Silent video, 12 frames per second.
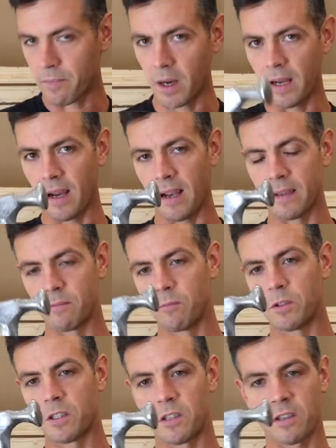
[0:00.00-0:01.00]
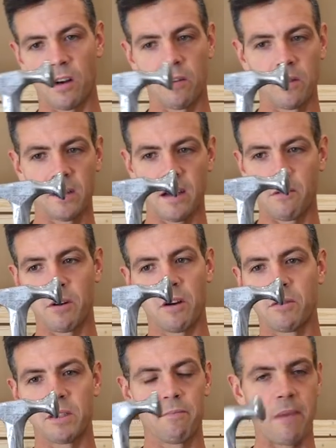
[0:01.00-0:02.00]
but I was just all I would
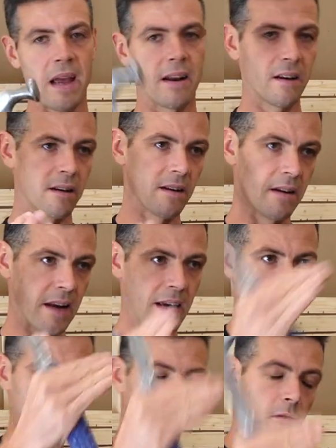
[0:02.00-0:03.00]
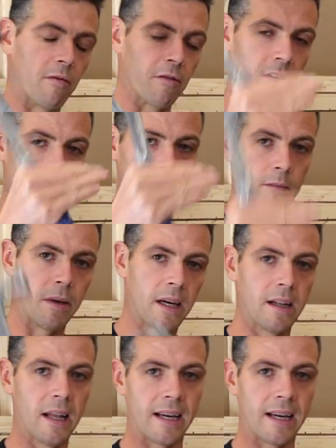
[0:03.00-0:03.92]
always bend nails over a little bit.